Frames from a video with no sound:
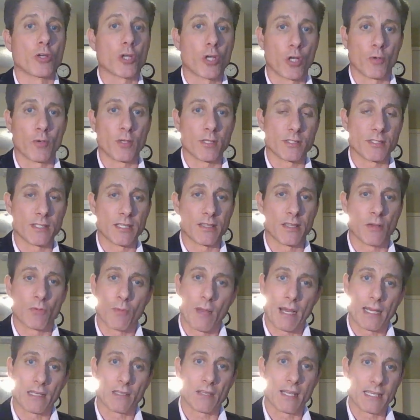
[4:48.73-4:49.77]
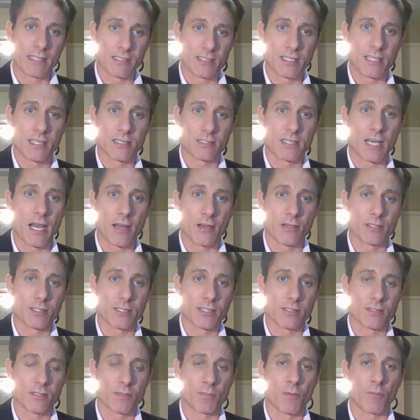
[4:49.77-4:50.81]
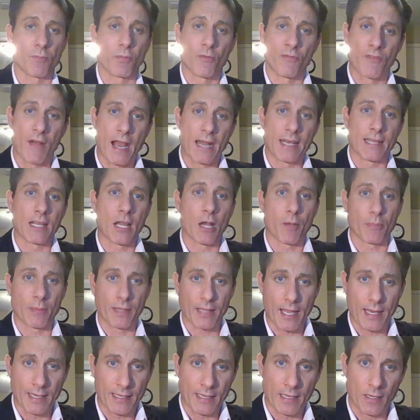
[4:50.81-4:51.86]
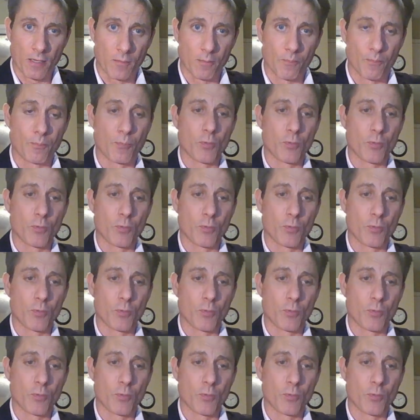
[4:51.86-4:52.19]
currency that regulates the entire system of providing help and getting help.